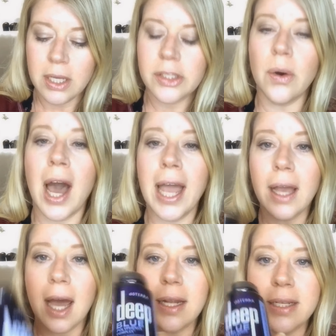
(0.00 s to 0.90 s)
So I
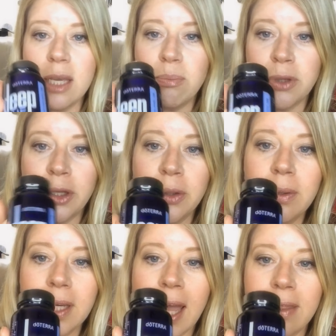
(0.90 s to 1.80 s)
got Deep
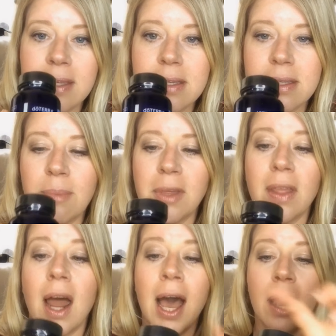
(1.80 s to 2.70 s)
Blue. Again, this is something
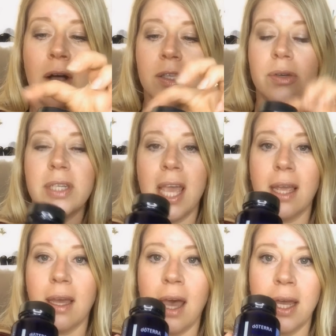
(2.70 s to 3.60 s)
that I also
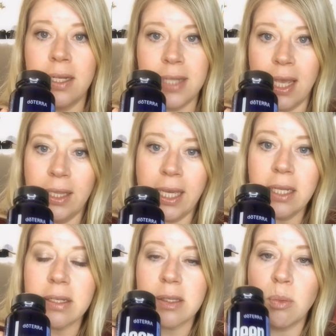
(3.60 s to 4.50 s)
take uh,
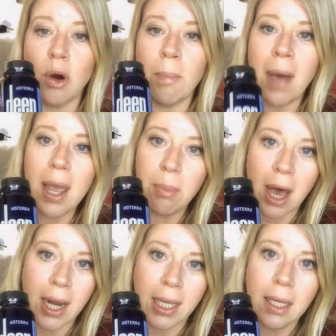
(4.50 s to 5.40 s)
daily to support my
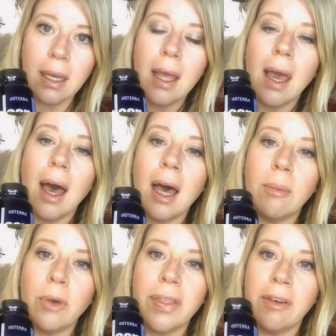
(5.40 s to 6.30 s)
body
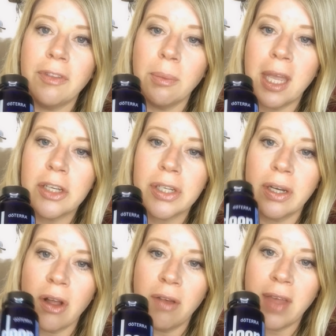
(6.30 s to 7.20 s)
um, with inflammation
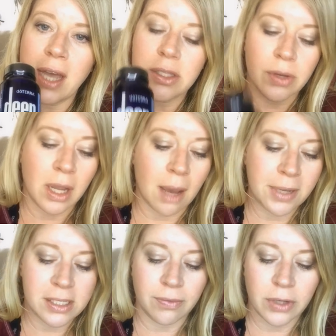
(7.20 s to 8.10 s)
and all that. So I got
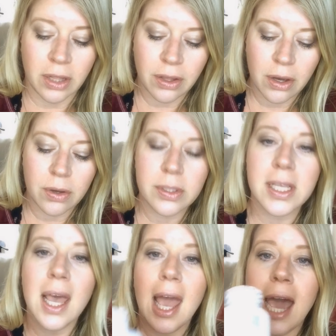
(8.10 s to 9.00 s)
myself one of
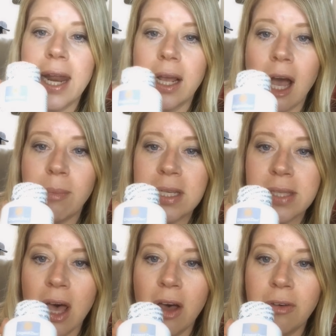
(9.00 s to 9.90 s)
those, and I got
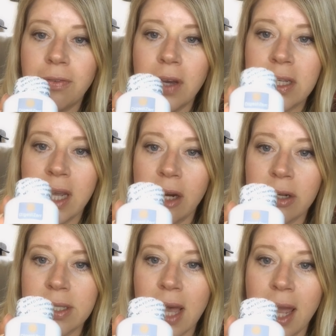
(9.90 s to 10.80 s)
myself a
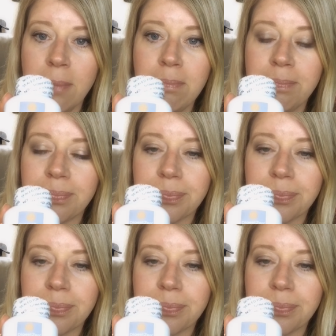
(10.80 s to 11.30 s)
Terrazyme.